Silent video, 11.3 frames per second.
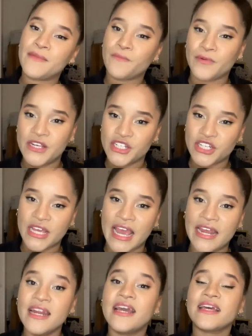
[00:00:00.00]

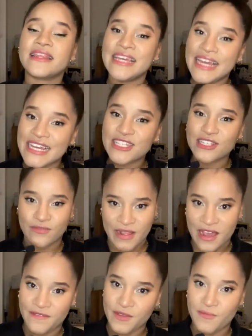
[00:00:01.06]
appreciate the history
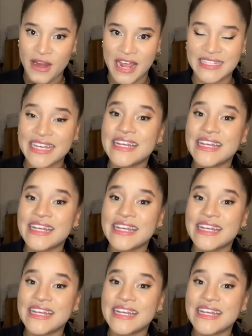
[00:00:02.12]
of the brand.